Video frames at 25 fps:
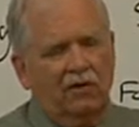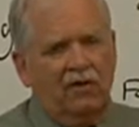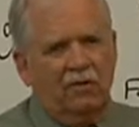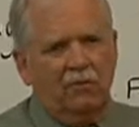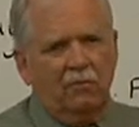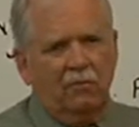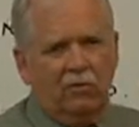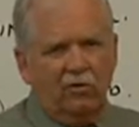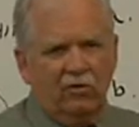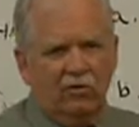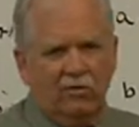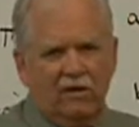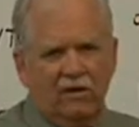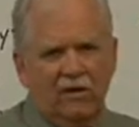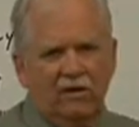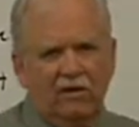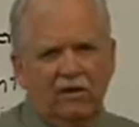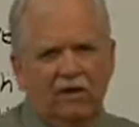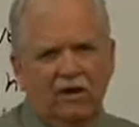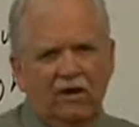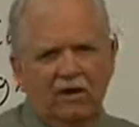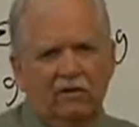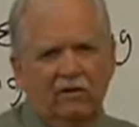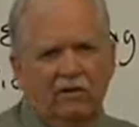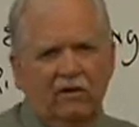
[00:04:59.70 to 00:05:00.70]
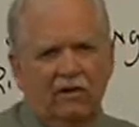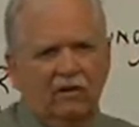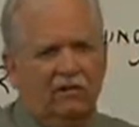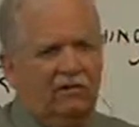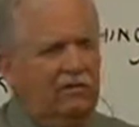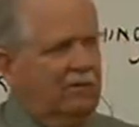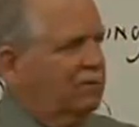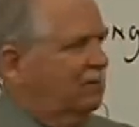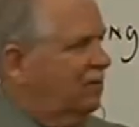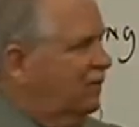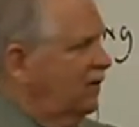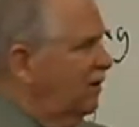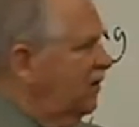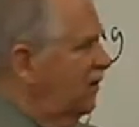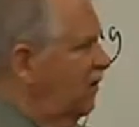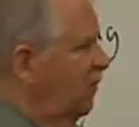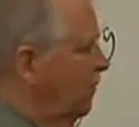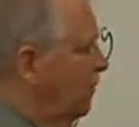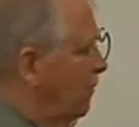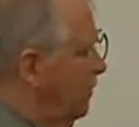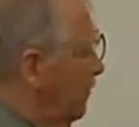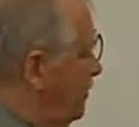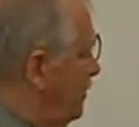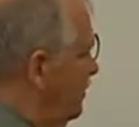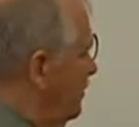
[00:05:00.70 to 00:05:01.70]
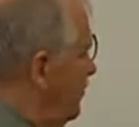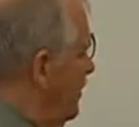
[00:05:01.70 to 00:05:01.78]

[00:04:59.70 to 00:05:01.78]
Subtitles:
get more detailed, it's up to you.